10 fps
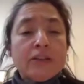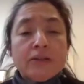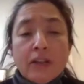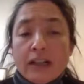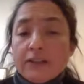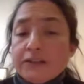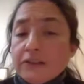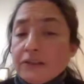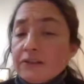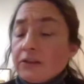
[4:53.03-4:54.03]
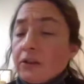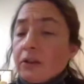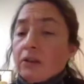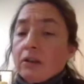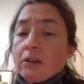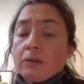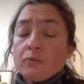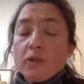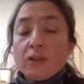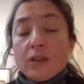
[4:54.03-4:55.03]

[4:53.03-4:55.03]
devices that